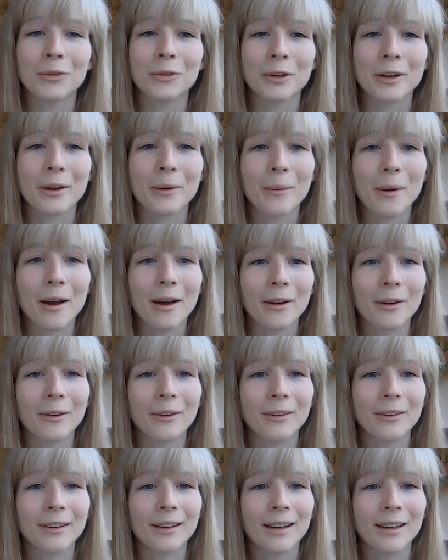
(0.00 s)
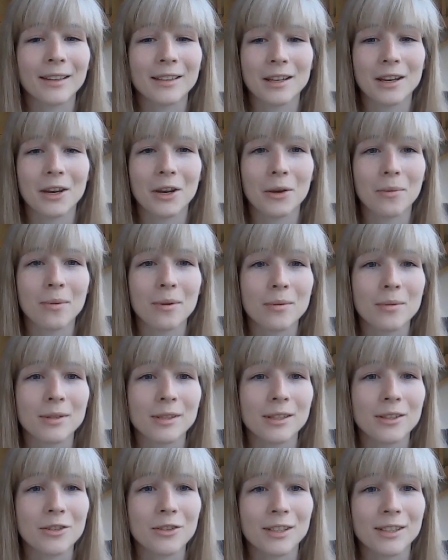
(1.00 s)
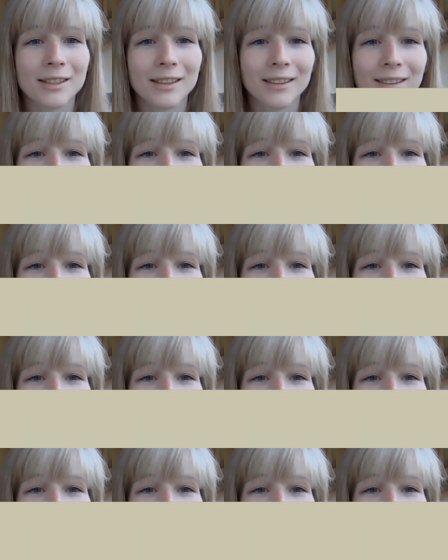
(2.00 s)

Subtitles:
what I work on, and I hope it was interesting.